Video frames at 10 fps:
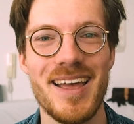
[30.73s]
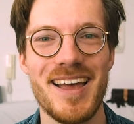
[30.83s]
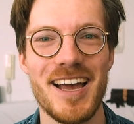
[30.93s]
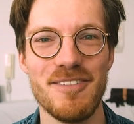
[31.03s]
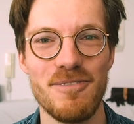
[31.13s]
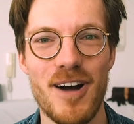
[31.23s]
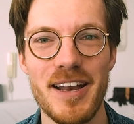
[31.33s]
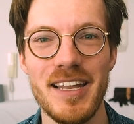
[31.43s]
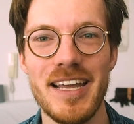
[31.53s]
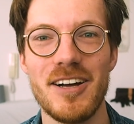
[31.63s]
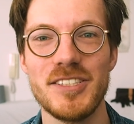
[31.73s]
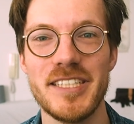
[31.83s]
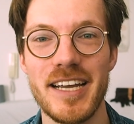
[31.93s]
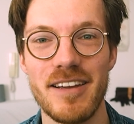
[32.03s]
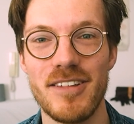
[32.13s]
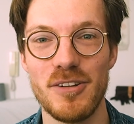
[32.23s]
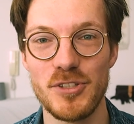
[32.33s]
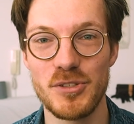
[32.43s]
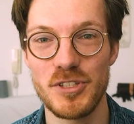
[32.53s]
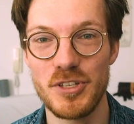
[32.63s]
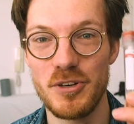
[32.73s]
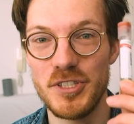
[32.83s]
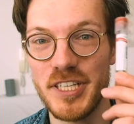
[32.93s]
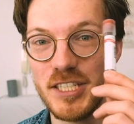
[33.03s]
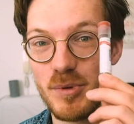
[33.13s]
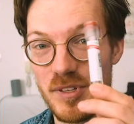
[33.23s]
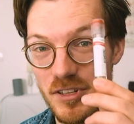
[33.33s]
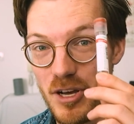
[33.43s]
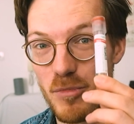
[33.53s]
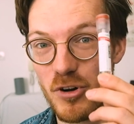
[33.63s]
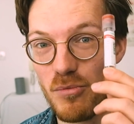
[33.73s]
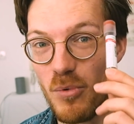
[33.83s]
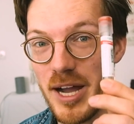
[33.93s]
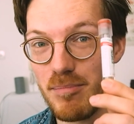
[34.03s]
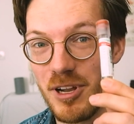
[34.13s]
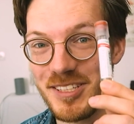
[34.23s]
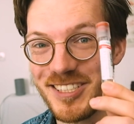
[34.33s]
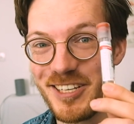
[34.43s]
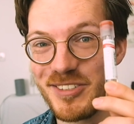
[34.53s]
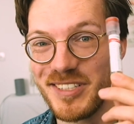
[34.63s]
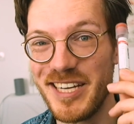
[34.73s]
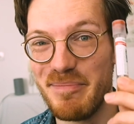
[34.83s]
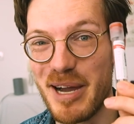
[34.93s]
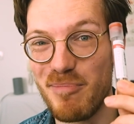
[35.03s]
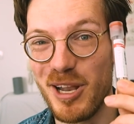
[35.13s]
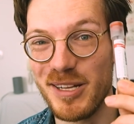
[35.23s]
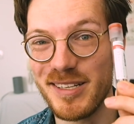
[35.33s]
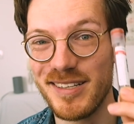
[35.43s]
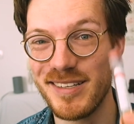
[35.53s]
And finally, I'll check if that also associates with the number of white blood cells in my blood.